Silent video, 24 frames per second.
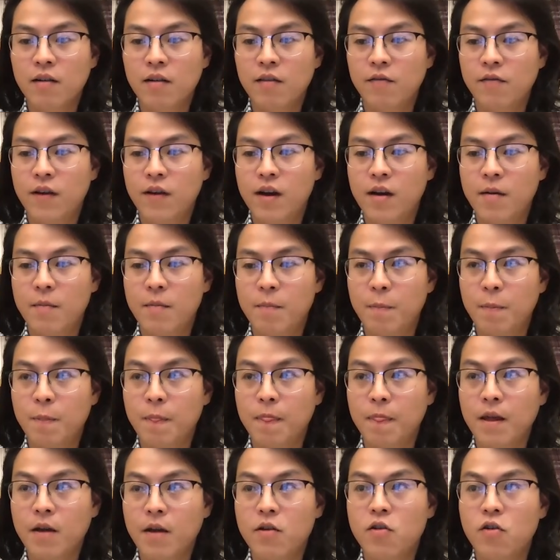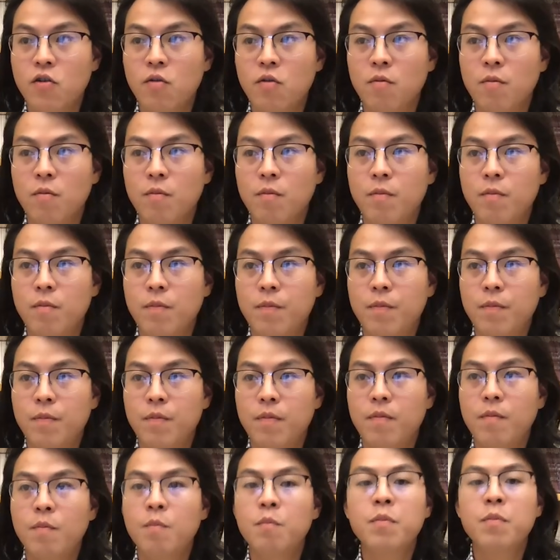of um, you know
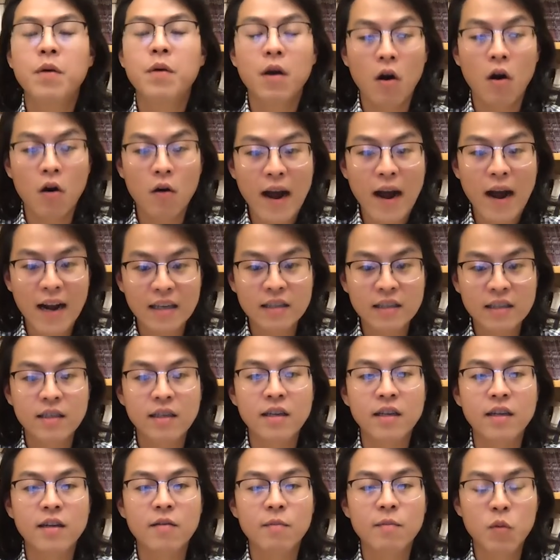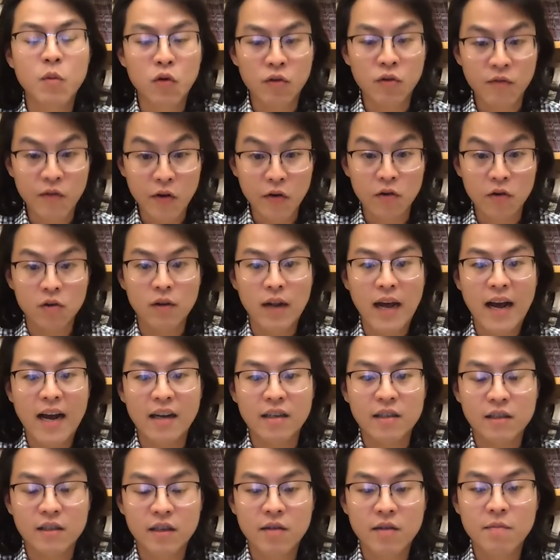car accident, motor vehicle
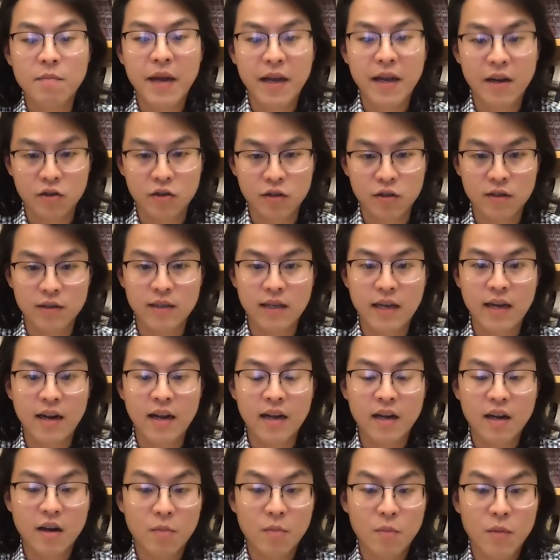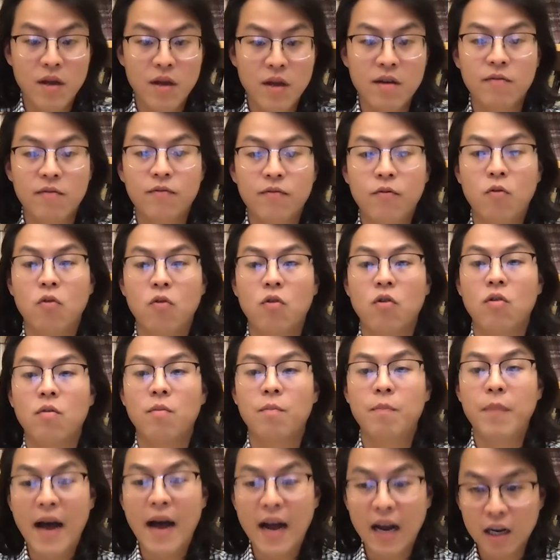accident patients that come in
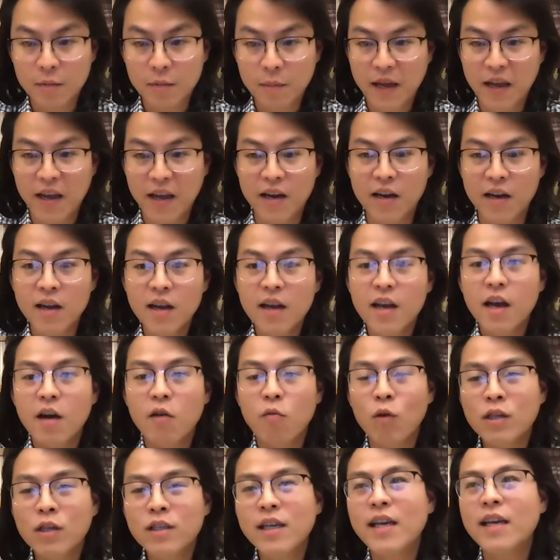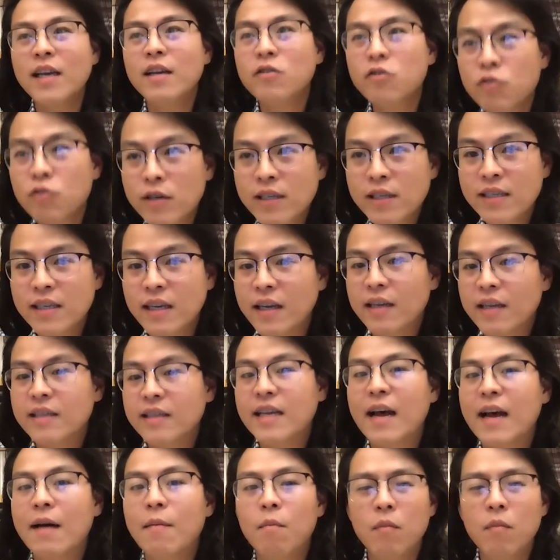for back pain. And what's interesting
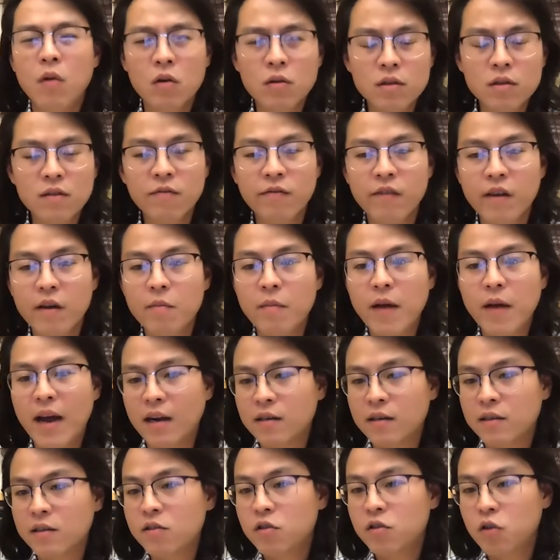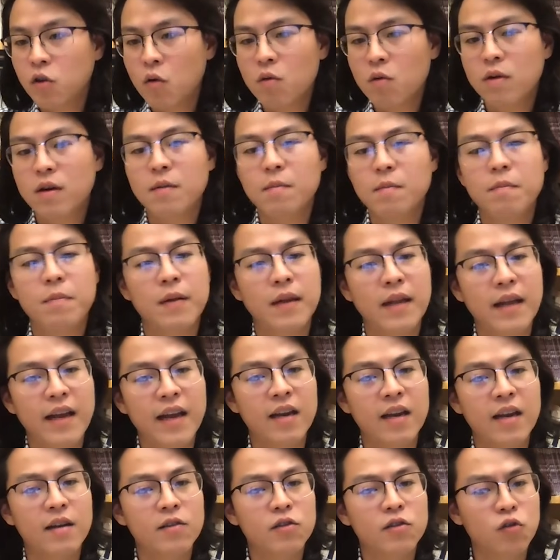is that most of them actually don't
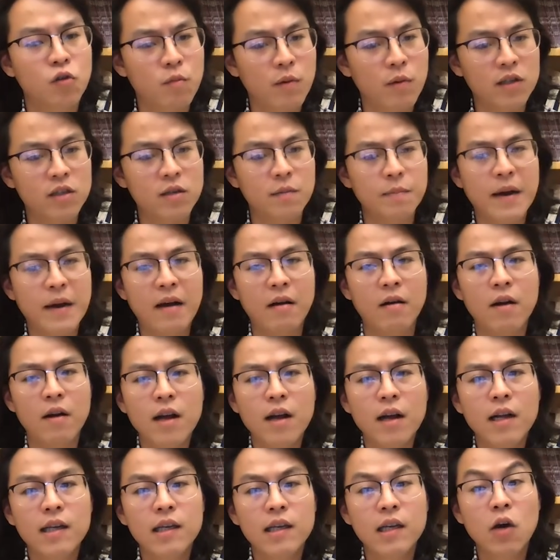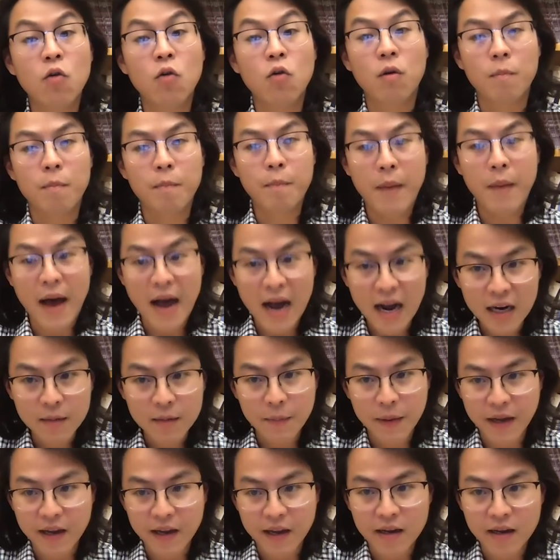complain so much about lower
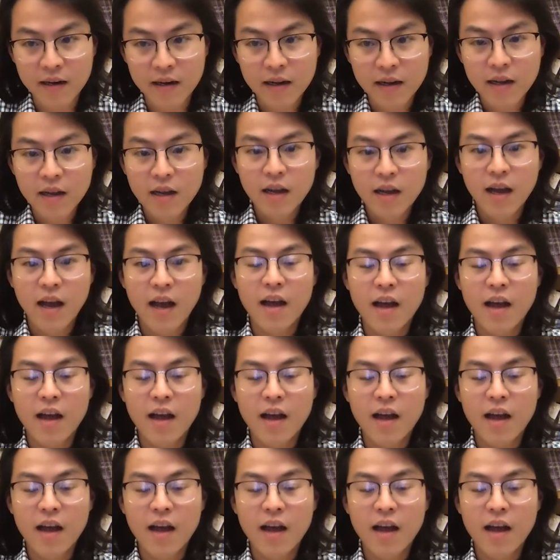back pain